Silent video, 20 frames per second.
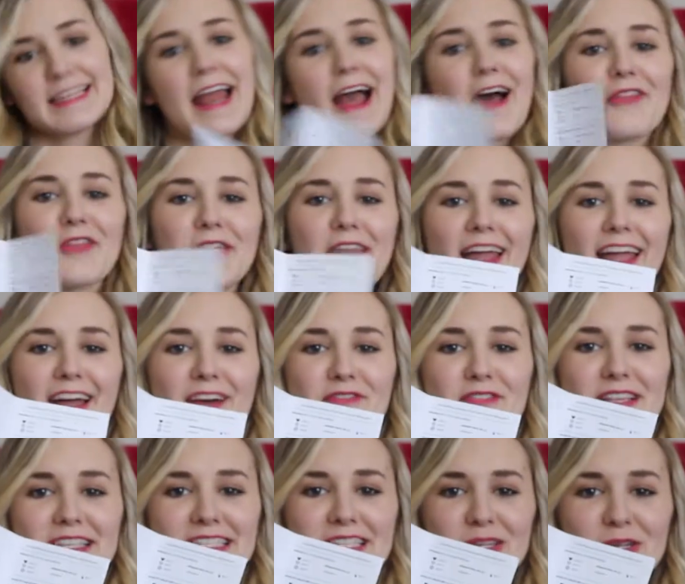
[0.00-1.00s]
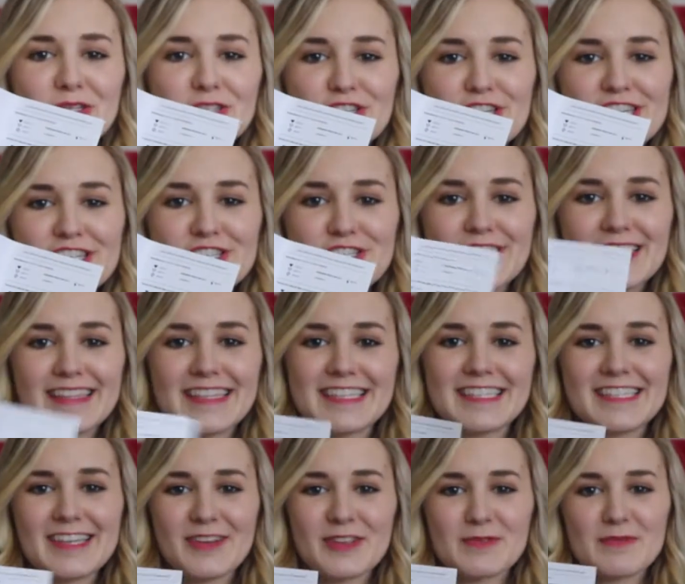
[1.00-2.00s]
Now that I have this little cheat sheet
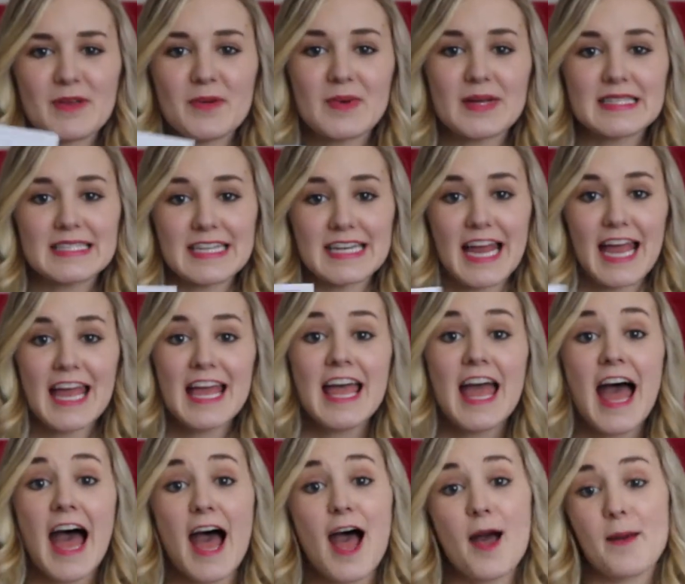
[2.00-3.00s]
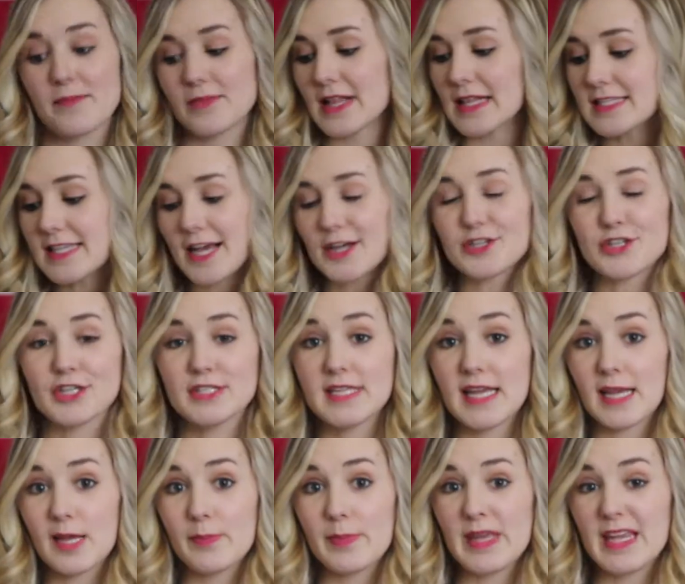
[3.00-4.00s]
that tells me what's in it, um, let's actually
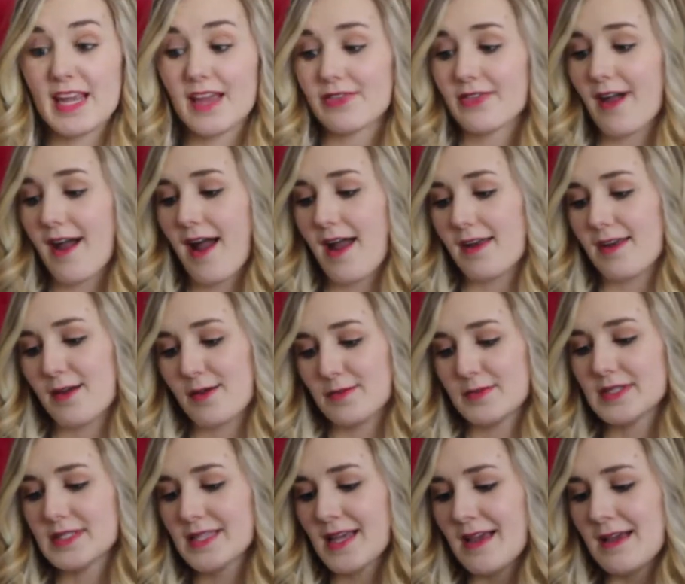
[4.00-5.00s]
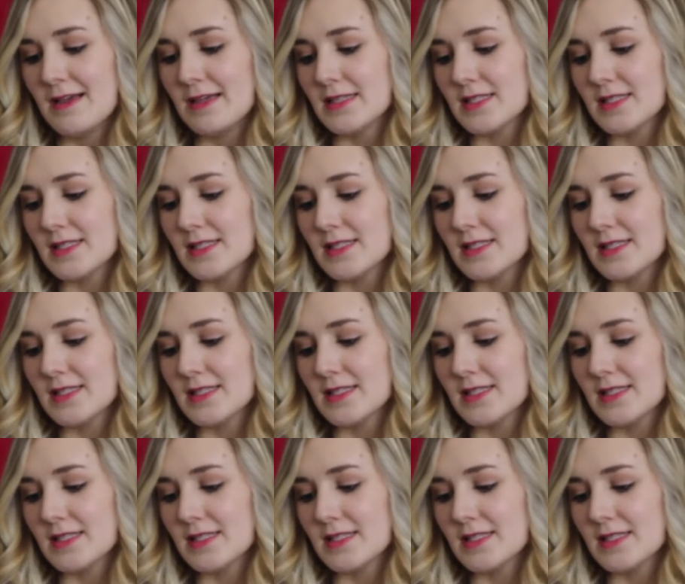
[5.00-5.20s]
take a peek at the items.